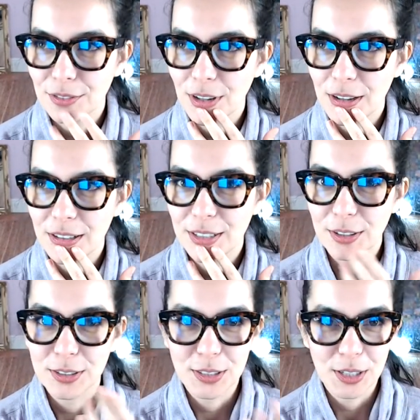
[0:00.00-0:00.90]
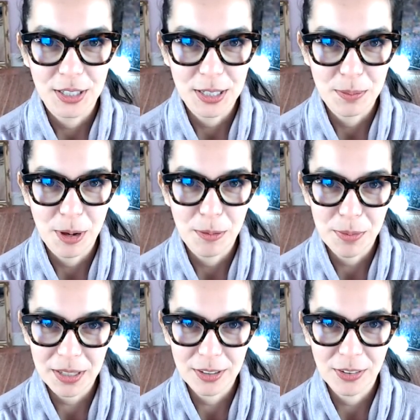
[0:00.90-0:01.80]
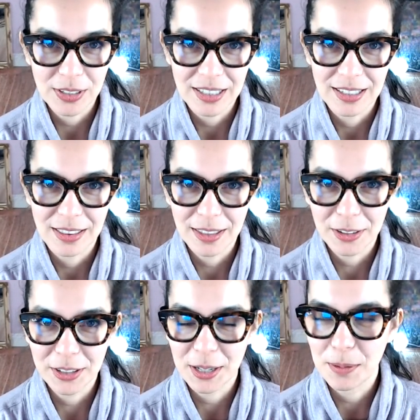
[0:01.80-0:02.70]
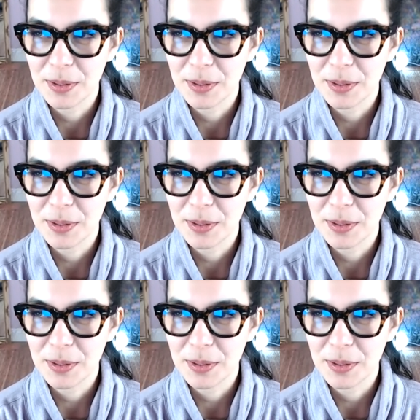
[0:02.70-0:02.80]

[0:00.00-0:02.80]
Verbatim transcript: uh, they're all talking about Bitcoin and Ethereum.